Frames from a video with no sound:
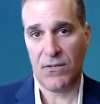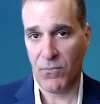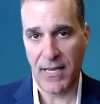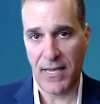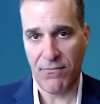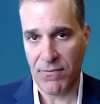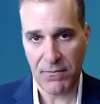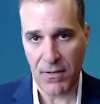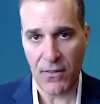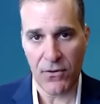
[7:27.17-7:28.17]
And we have
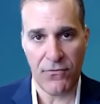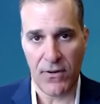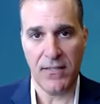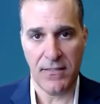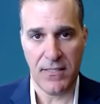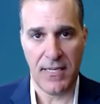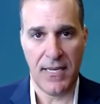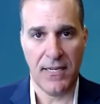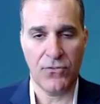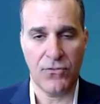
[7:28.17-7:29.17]
other funds that
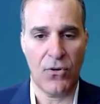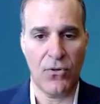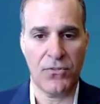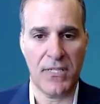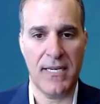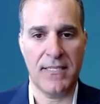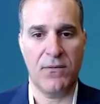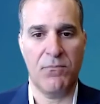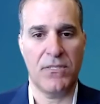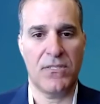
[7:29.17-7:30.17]
take control stakes
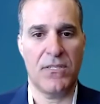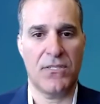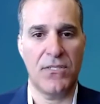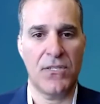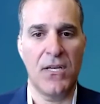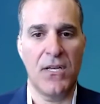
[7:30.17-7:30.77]
in businesses,